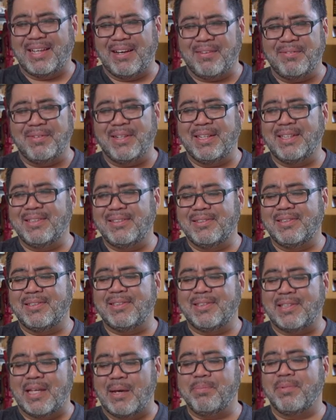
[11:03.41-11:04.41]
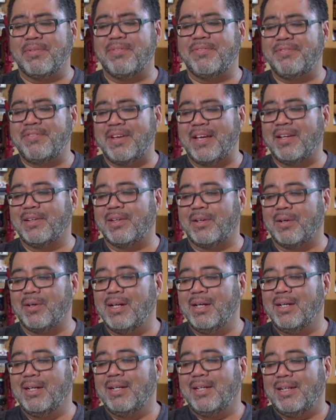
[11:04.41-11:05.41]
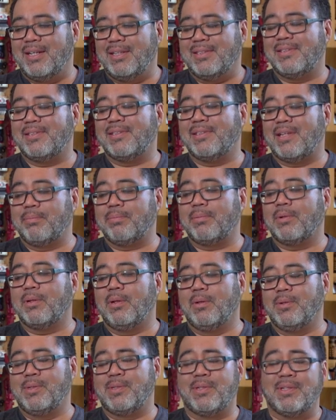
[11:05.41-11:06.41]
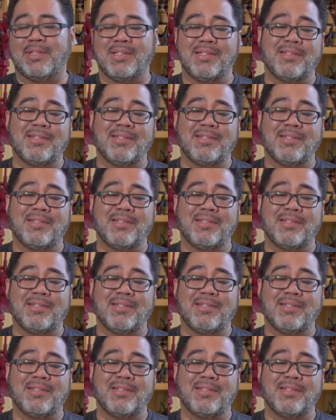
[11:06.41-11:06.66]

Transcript: Every step of failure is a step closer to